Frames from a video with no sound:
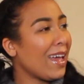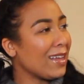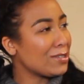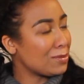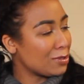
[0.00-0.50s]
And
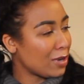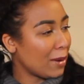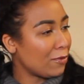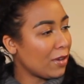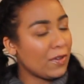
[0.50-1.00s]

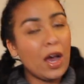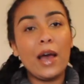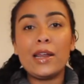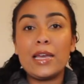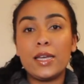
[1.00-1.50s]
subscribe if you have
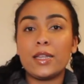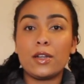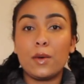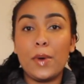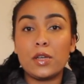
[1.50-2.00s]
not. Hit the
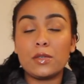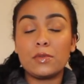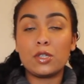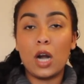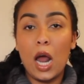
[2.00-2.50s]
little bell,
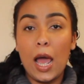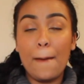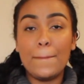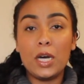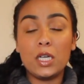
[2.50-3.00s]

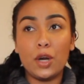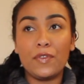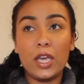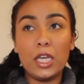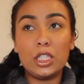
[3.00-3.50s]
subscribe,
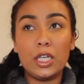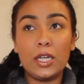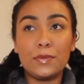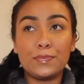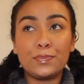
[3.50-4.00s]

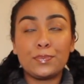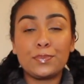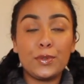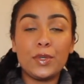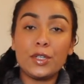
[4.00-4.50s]
notification,
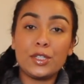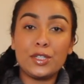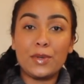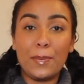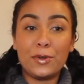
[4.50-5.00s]
to alert
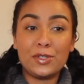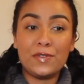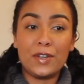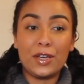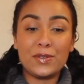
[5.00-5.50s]
you when I post new
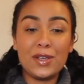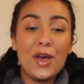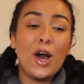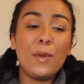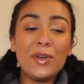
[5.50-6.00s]
videos.
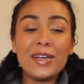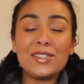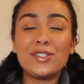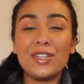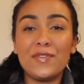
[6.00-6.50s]
Hope you guys
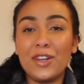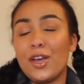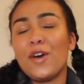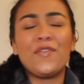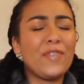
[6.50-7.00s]
enjoyed the
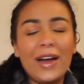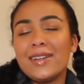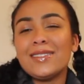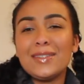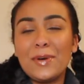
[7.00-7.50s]
video.
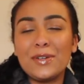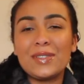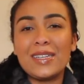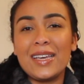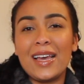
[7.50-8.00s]
Finally
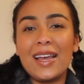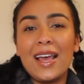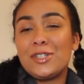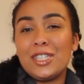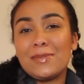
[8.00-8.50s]
posting it.
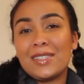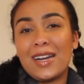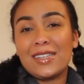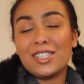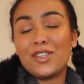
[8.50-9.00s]
Muchísimas
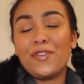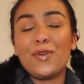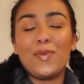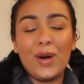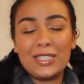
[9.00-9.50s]
gracias for
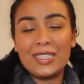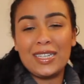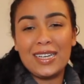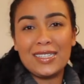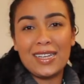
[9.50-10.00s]
watching
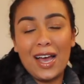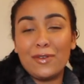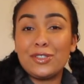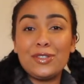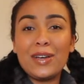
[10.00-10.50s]
it. I
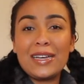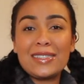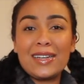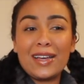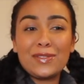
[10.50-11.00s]
will see you guys in
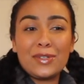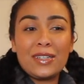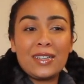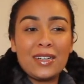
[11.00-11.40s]
the next one.